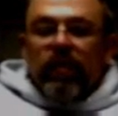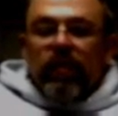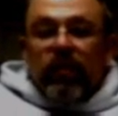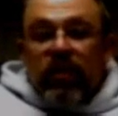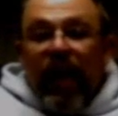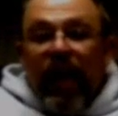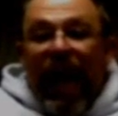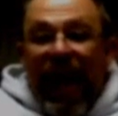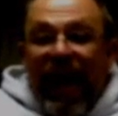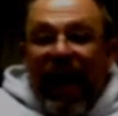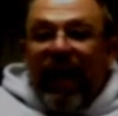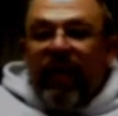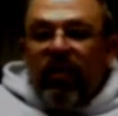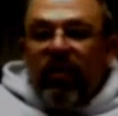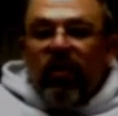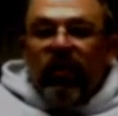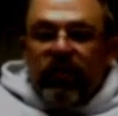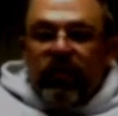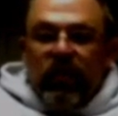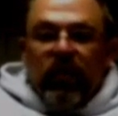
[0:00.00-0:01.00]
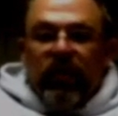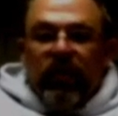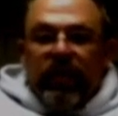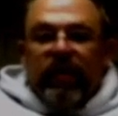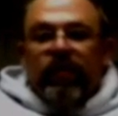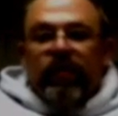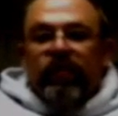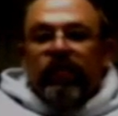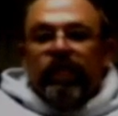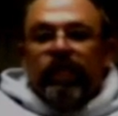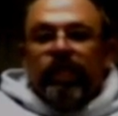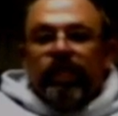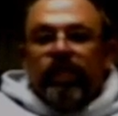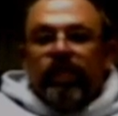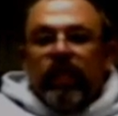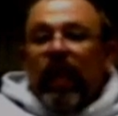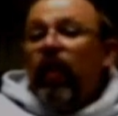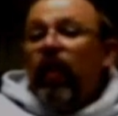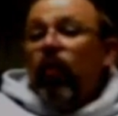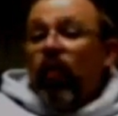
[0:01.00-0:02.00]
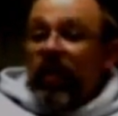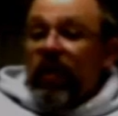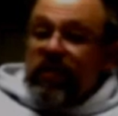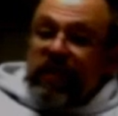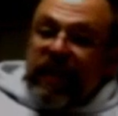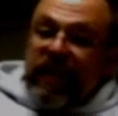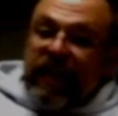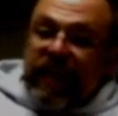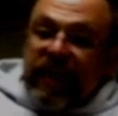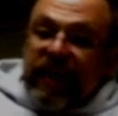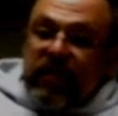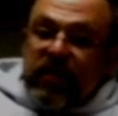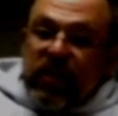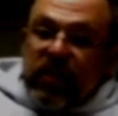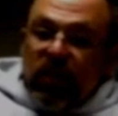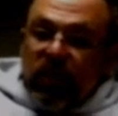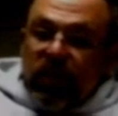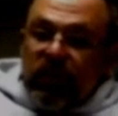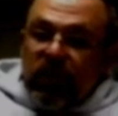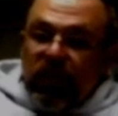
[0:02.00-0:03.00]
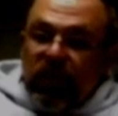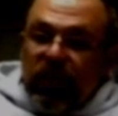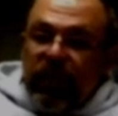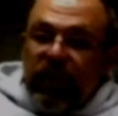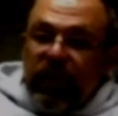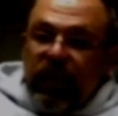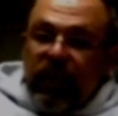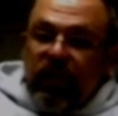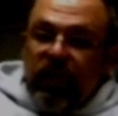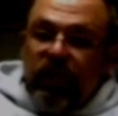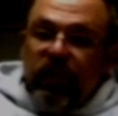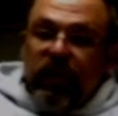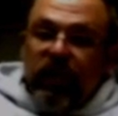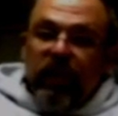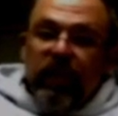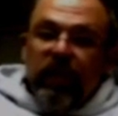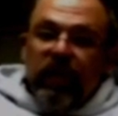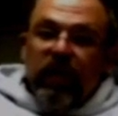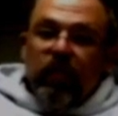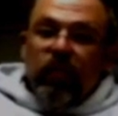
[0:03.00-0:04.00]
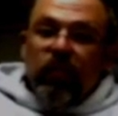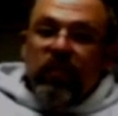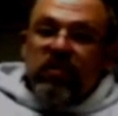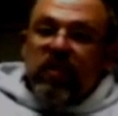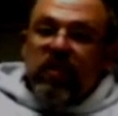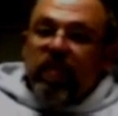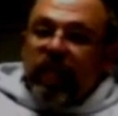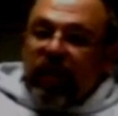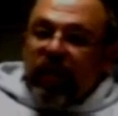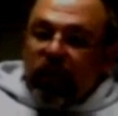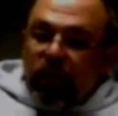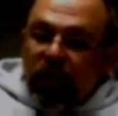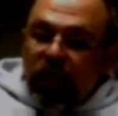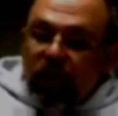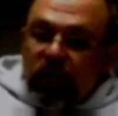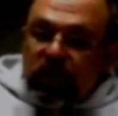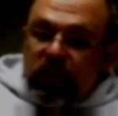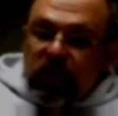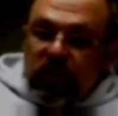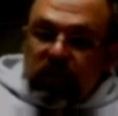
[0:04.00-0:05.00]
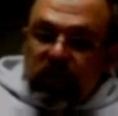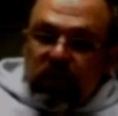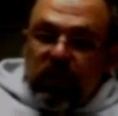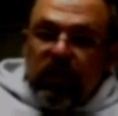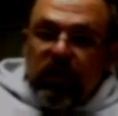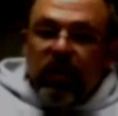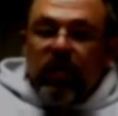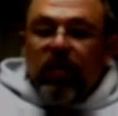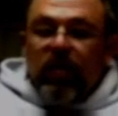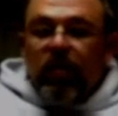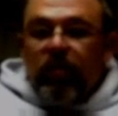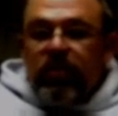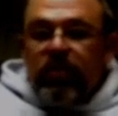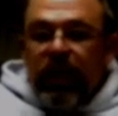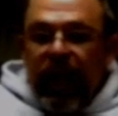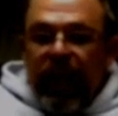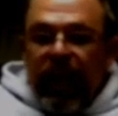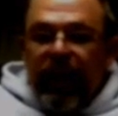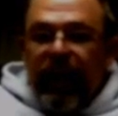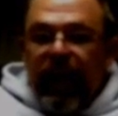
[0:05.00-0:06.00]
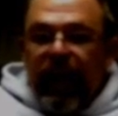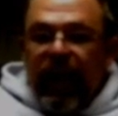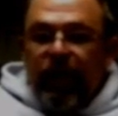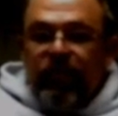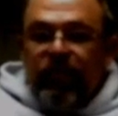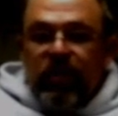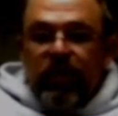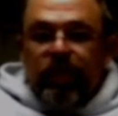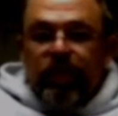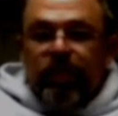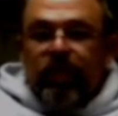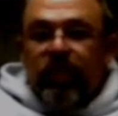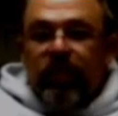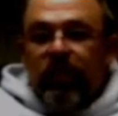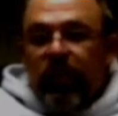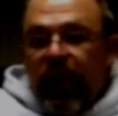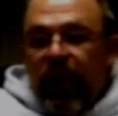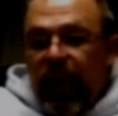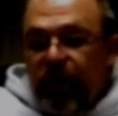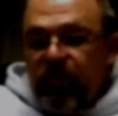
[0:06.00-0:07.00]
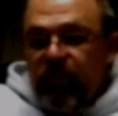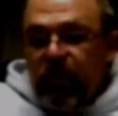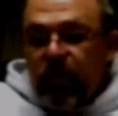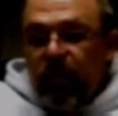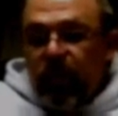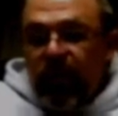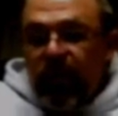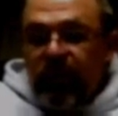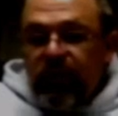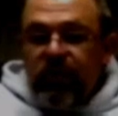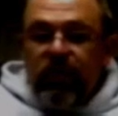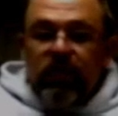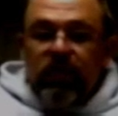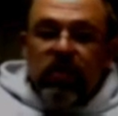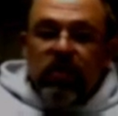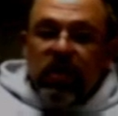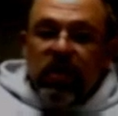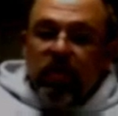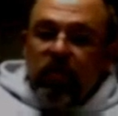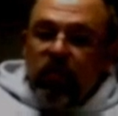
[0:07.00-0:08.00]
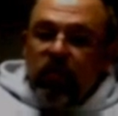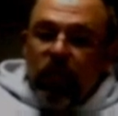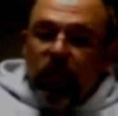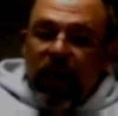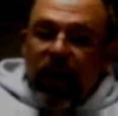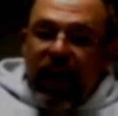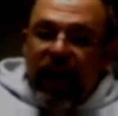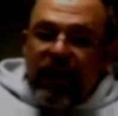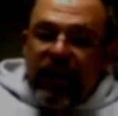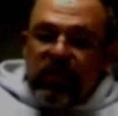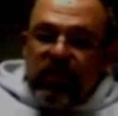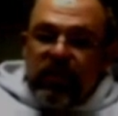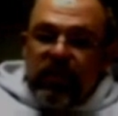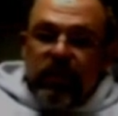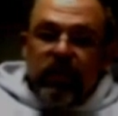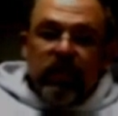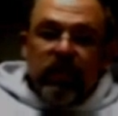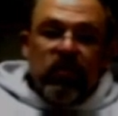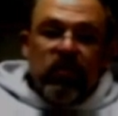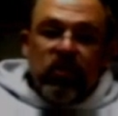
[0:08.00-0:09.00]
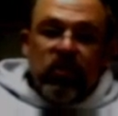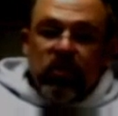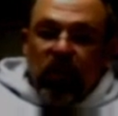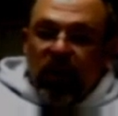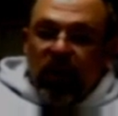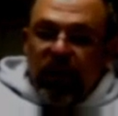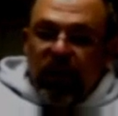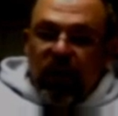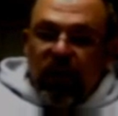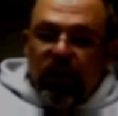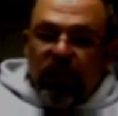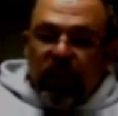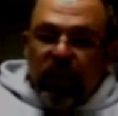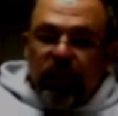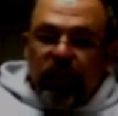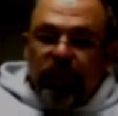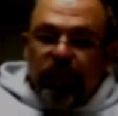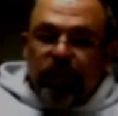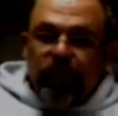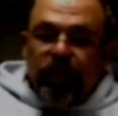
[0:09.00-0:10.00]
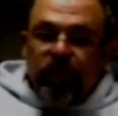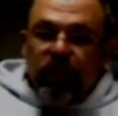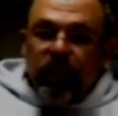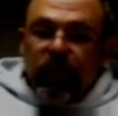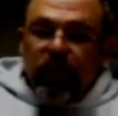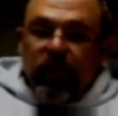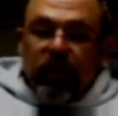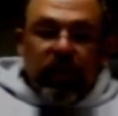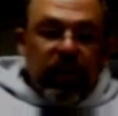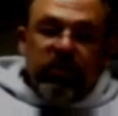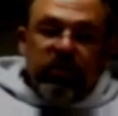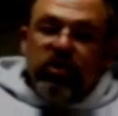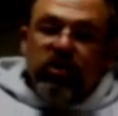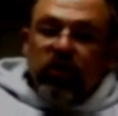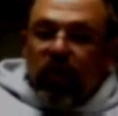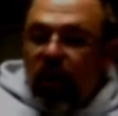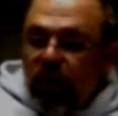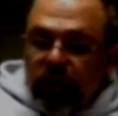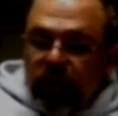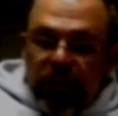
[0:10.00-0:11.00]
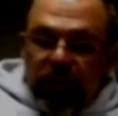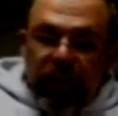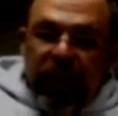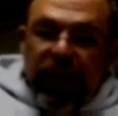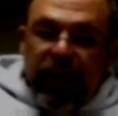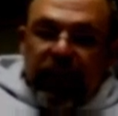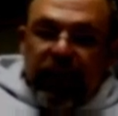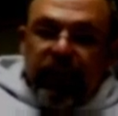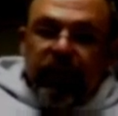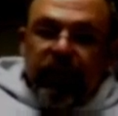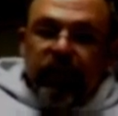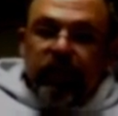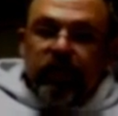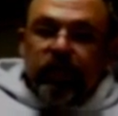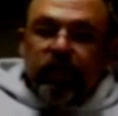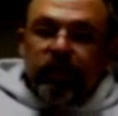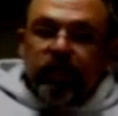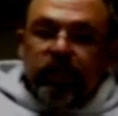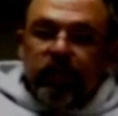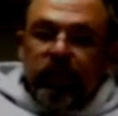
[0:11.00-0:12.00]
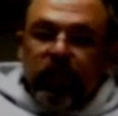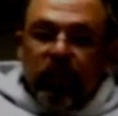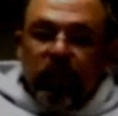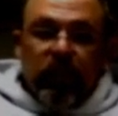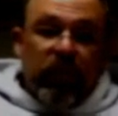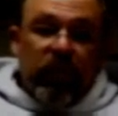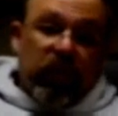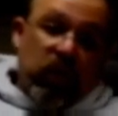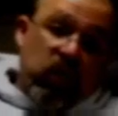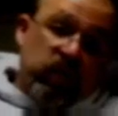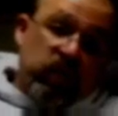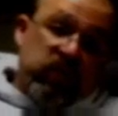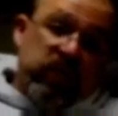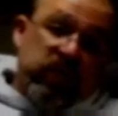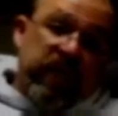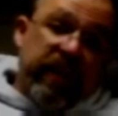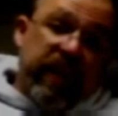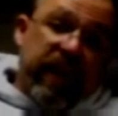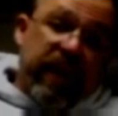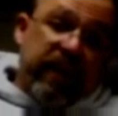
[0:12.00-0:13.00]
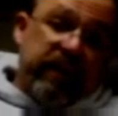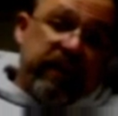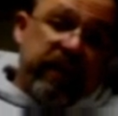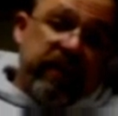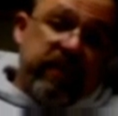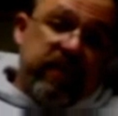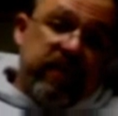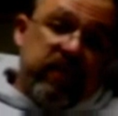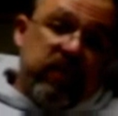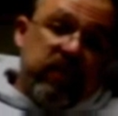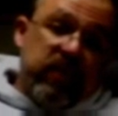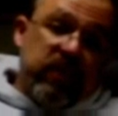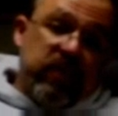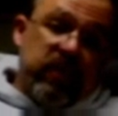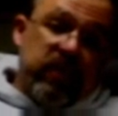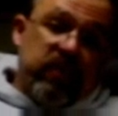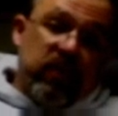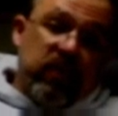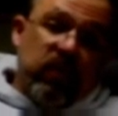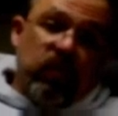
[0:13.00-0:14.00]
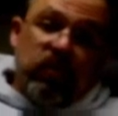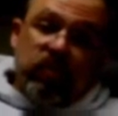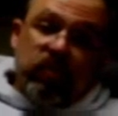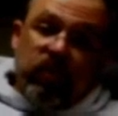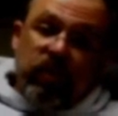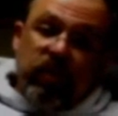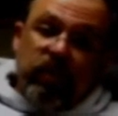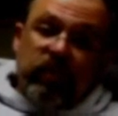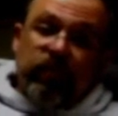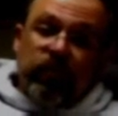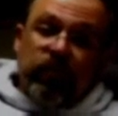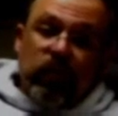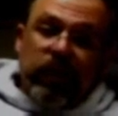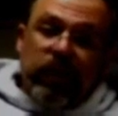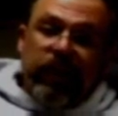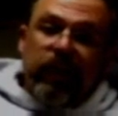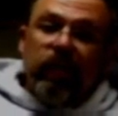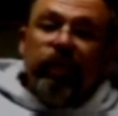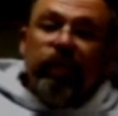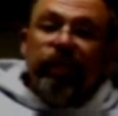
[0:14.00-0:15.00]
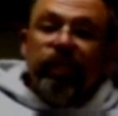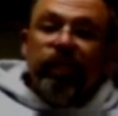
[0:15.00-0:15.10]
you had an alternative. It wasn't an easy alternative, it wasn't a bed of roses, but you had an option. Your option was you could move west, start over, get your own land, and with the Homestead Act of 1862 it was pretty much free.